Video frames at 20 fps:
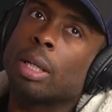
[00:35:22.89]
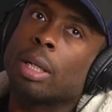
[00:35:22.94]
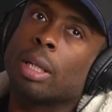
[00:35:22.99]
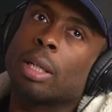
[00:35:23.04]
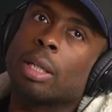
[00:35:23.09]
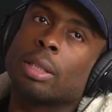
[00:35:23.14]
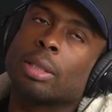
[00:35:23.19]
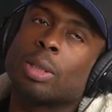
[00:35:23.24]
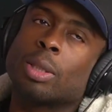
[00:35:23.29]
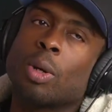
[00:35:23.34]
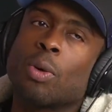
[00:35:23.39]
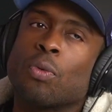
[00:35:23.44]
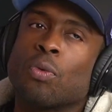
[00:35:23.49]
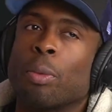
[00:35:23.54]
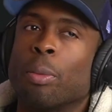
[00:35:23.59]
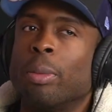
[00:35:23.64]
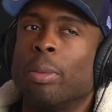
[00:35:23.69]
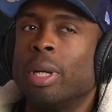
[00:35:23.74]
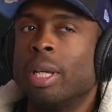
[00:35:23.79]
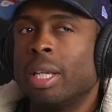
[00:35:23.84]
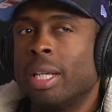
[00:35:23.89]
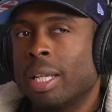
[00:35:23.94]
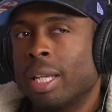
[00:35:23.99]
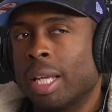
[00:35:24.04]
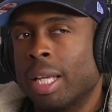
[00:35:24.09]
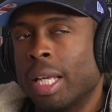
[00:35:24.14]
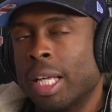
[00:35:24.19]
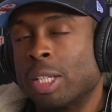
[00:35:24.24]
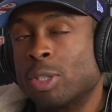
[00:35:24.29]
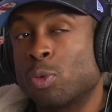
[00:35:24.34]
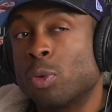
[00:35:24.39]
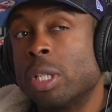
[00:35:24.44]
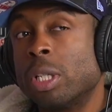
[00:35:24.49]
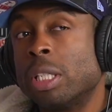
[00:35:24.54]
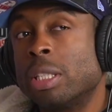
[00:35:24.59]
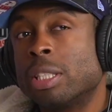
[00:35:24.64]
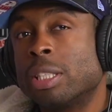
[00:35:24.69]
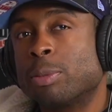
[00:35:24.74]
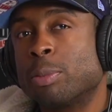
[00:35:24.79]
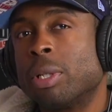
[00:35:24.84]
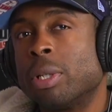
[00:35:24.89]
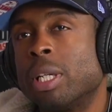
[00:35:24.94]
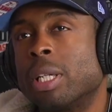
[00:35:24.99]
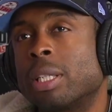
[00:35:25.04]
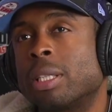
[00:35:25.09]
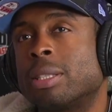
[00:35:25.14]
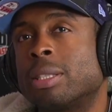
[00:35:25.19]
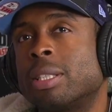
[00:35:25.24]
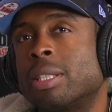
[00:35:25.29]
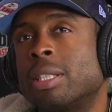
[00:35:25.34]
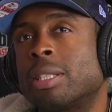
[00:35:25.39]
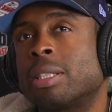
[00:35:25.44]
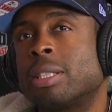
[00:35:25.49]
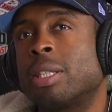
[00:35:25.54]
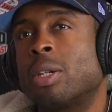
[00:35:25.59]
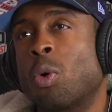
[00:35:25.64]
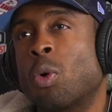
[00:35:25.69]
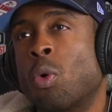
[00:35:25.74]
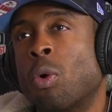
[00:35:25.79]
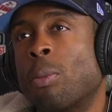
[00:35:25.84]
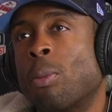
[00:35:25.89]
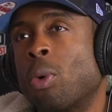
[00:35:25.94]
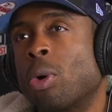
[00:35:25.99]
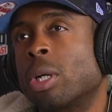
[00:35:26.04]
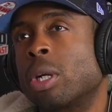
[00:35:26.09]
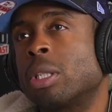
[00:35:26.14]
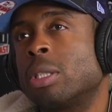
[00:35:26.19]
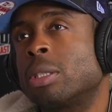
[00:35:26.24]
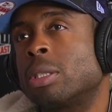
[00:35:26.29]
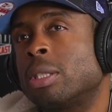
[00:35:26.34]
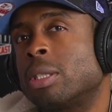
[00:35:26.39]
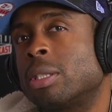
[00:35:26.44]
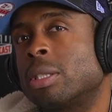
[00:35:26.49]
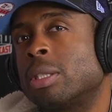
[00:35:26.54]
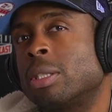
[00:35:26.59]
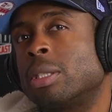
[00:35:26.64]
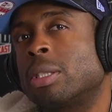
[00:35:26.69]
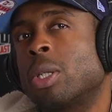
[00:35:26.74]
So for me, it's really just being consistent or more consistent.